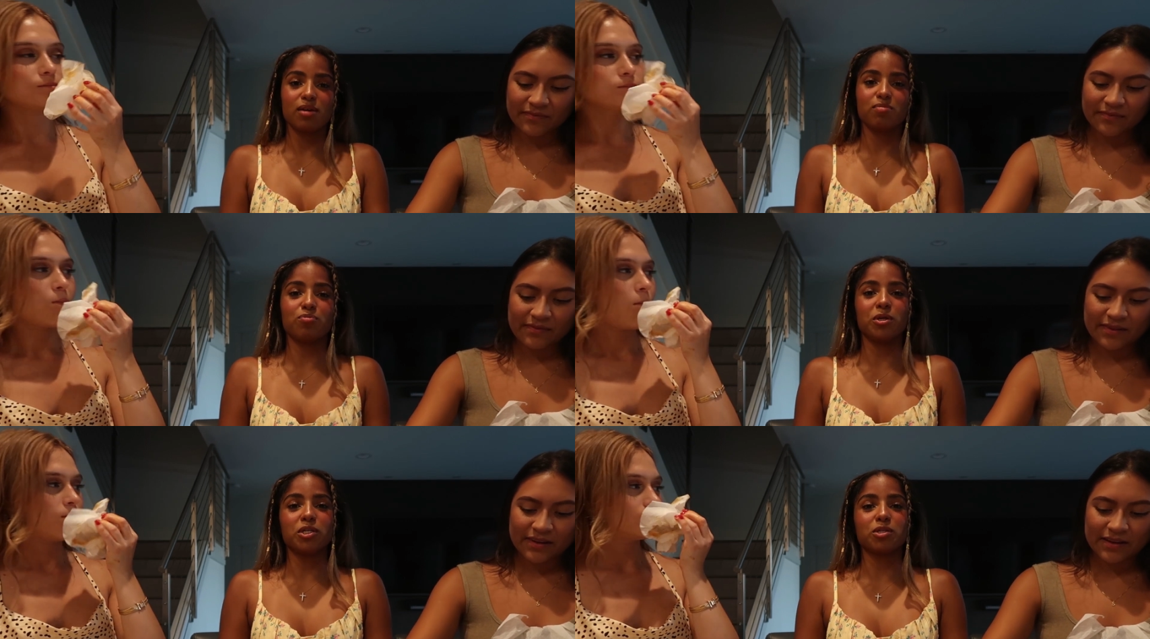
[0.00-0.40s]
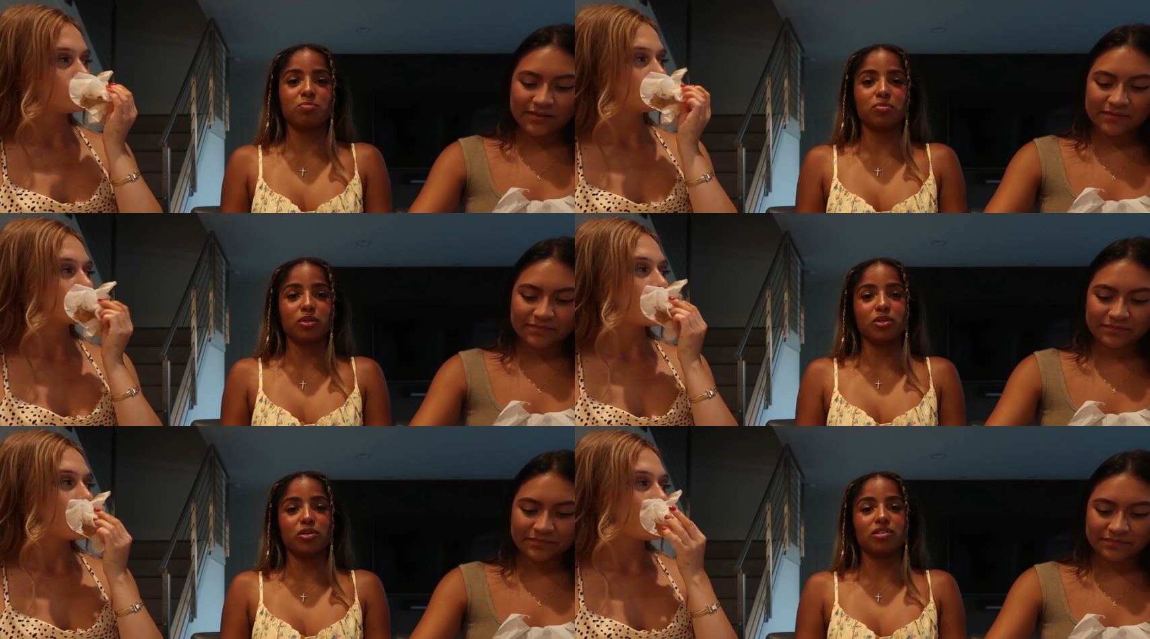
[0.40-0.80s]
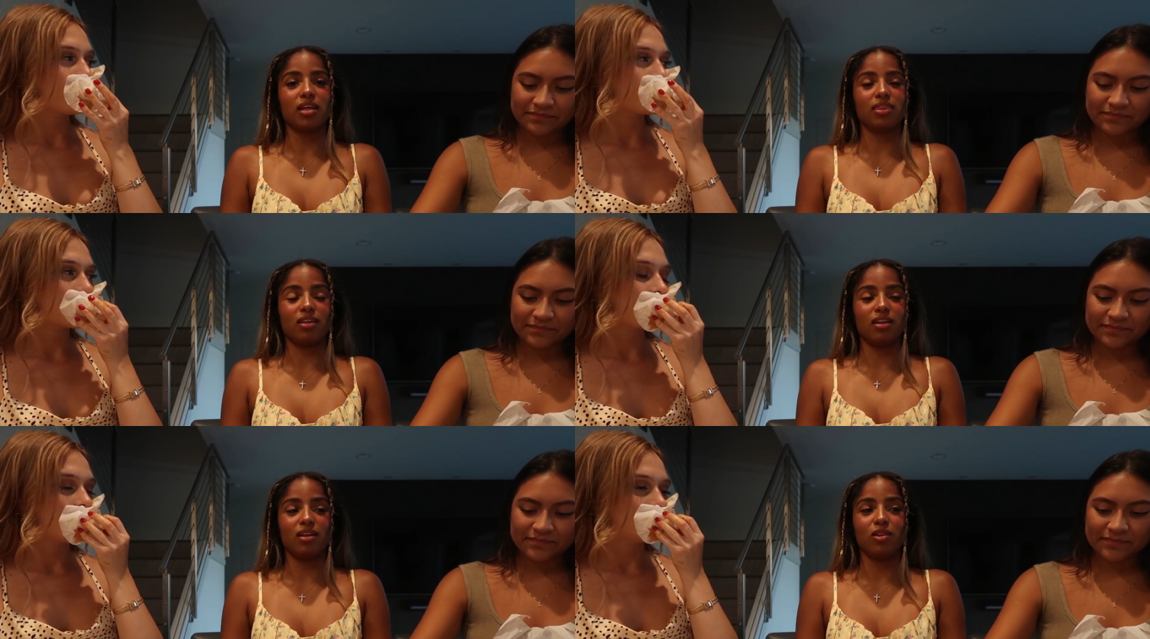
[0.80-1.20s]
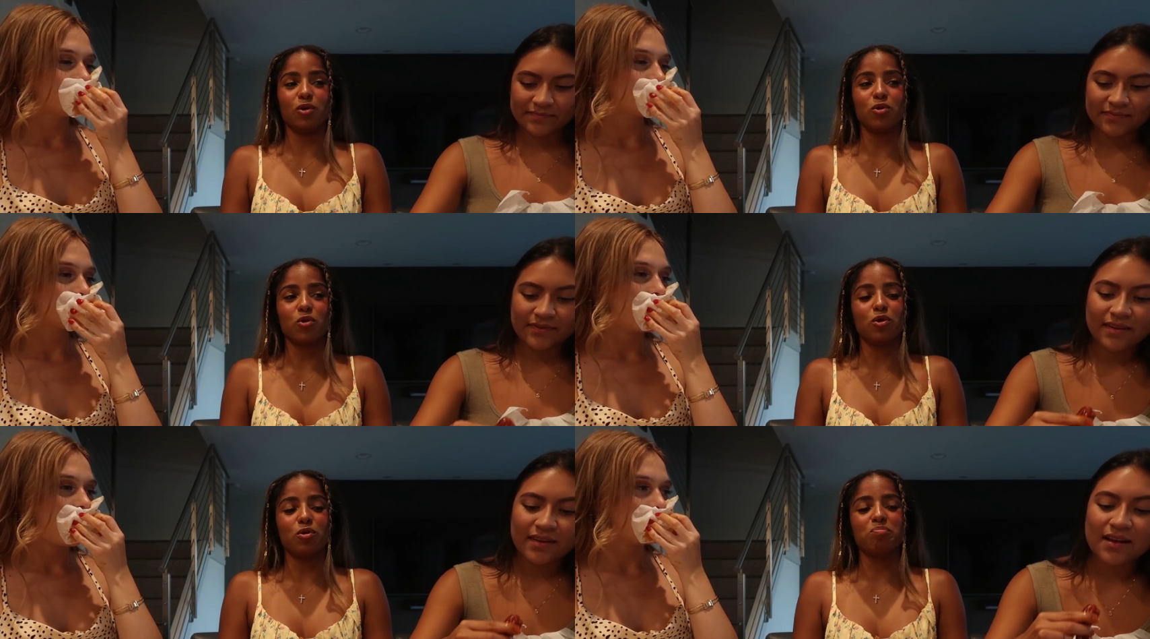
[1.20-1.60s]
Speaker 1: to get Bridget balloons at the
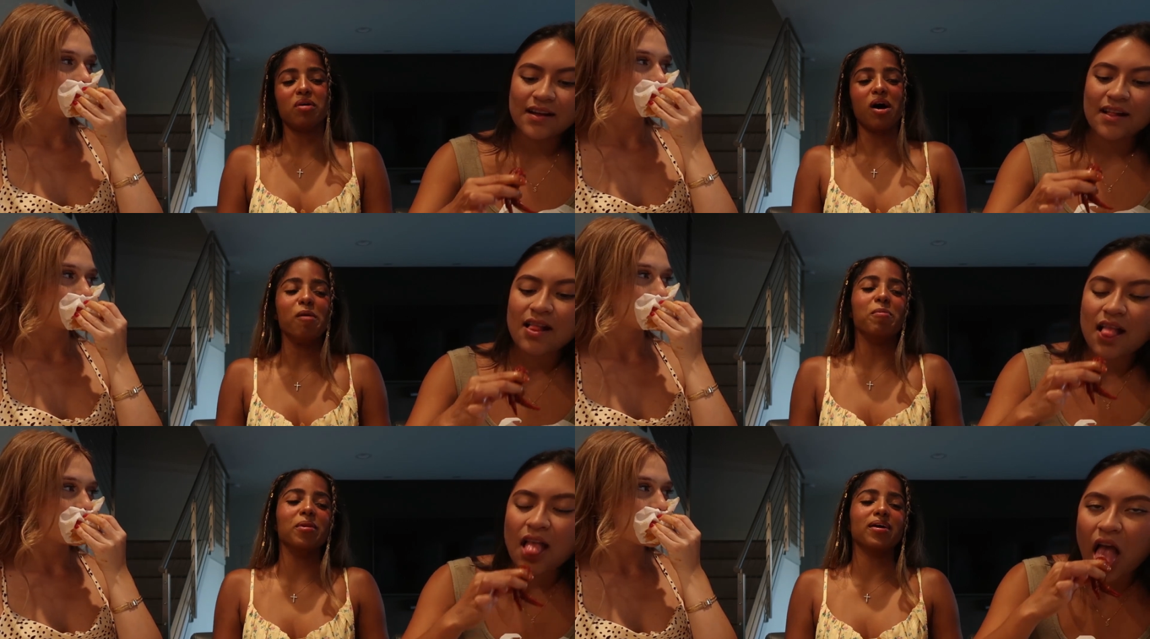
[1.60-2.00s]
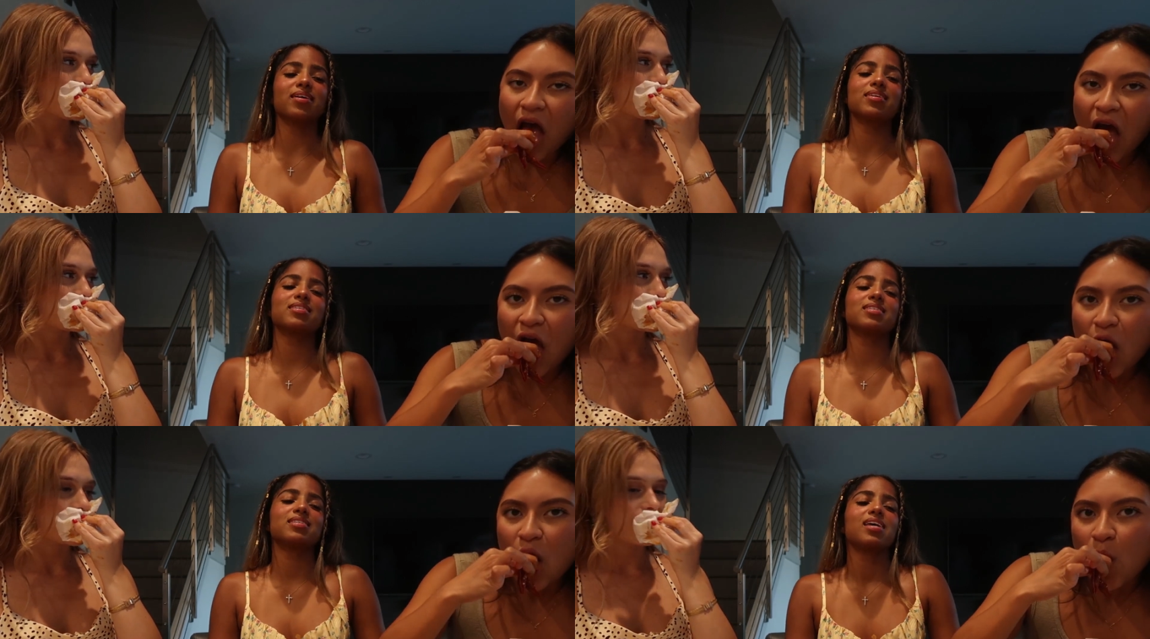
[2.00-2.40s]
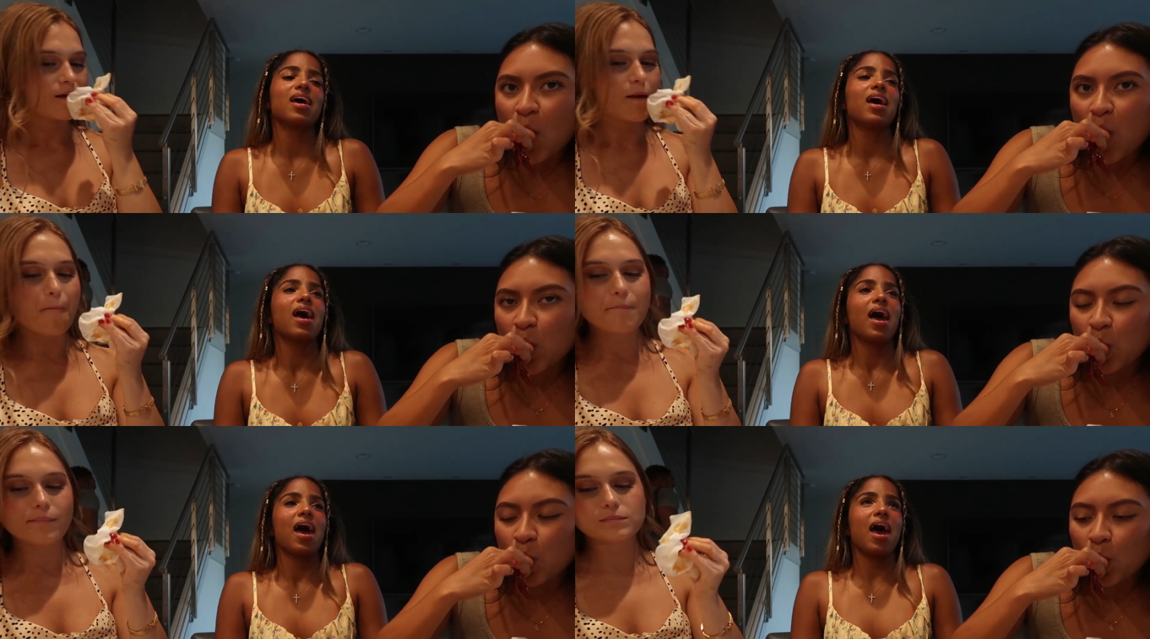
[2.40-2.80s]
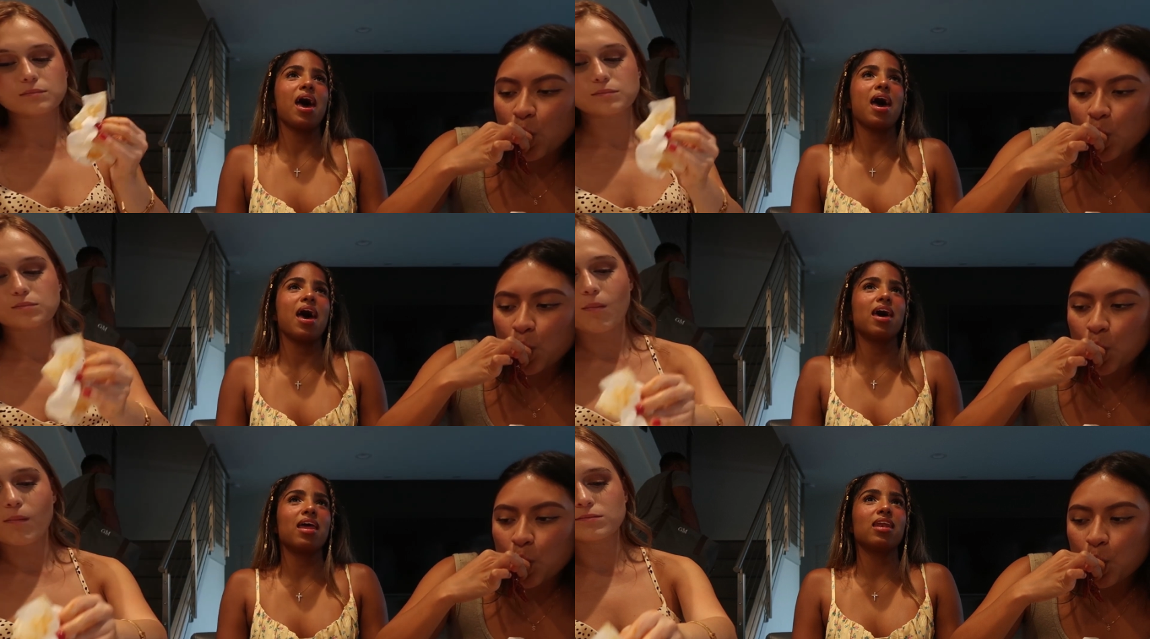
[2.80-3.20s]
local Publix. Yep.
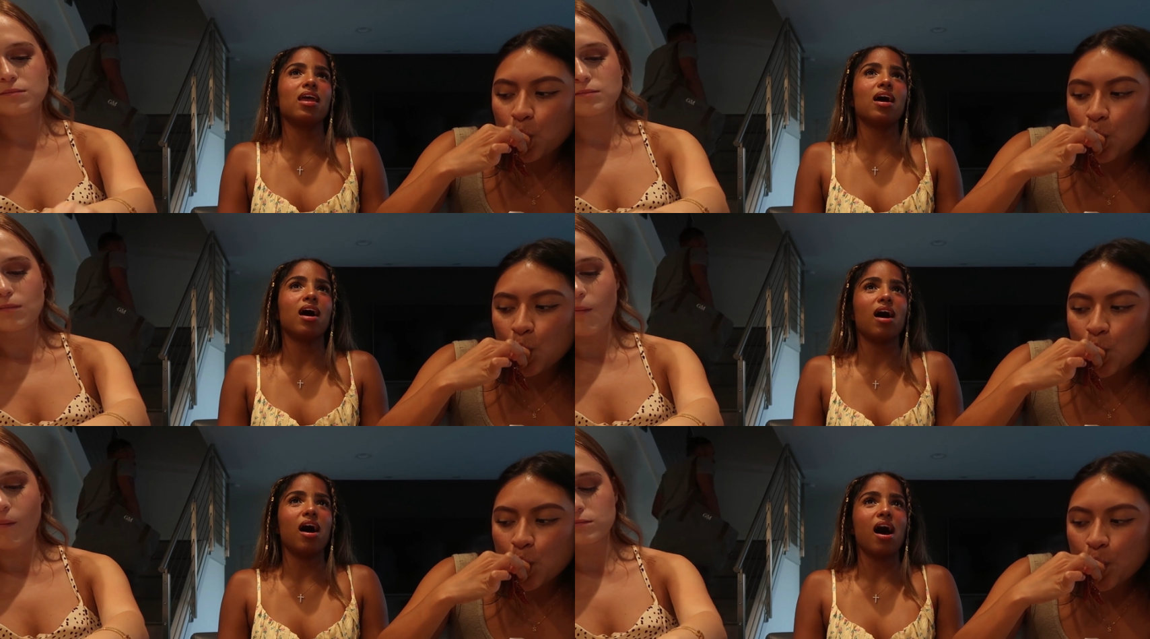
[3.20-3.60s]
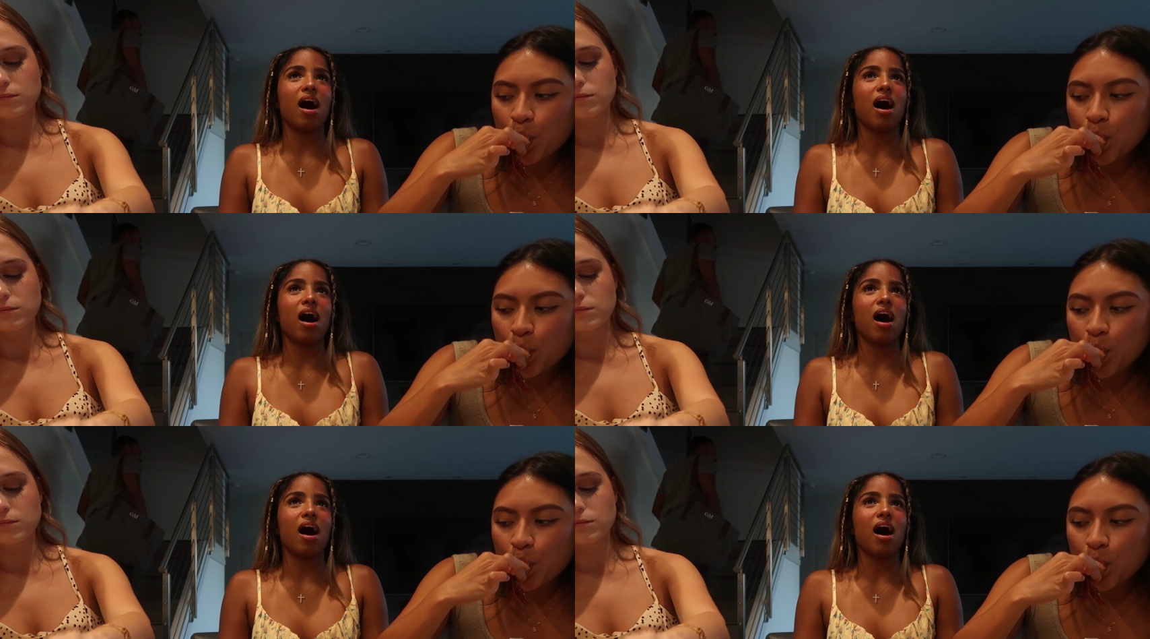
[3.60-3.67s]
And